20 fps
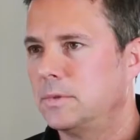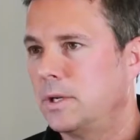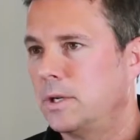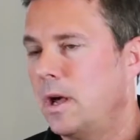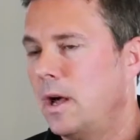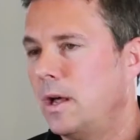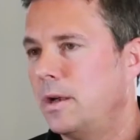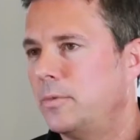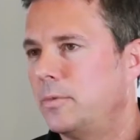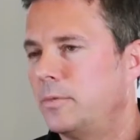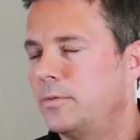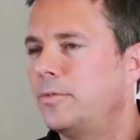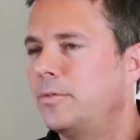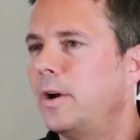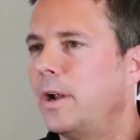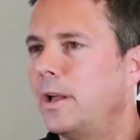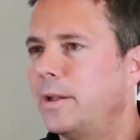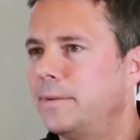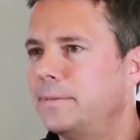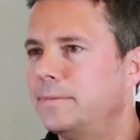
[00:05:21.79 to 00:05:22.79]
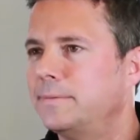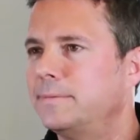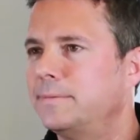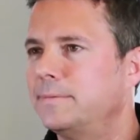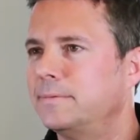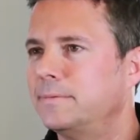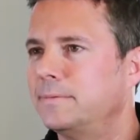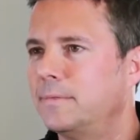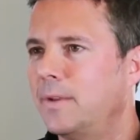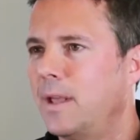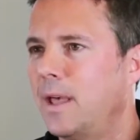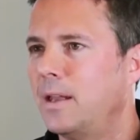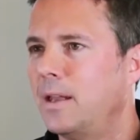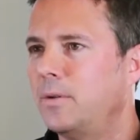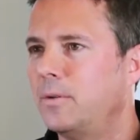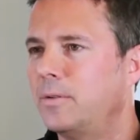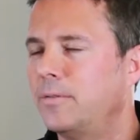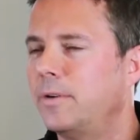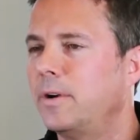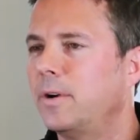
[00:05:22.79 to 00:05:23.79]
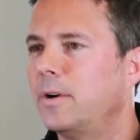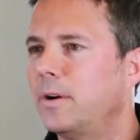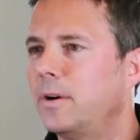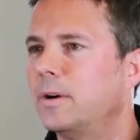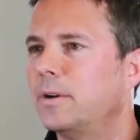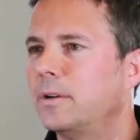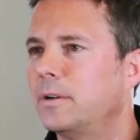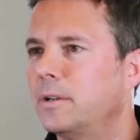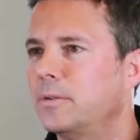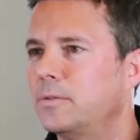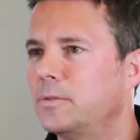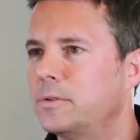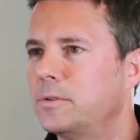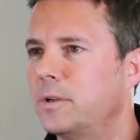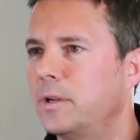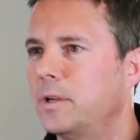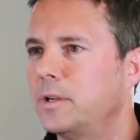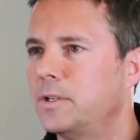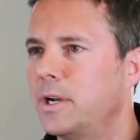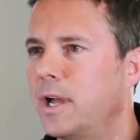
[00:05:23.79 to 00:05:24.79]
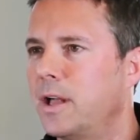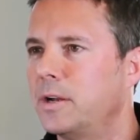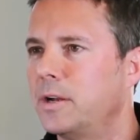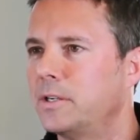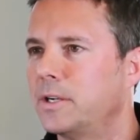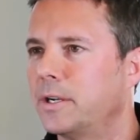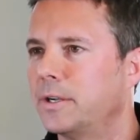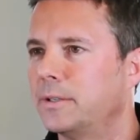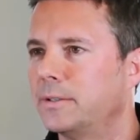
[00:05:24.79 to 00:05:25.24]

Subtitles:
gone, it was fried. And it was very hard, it was challenging.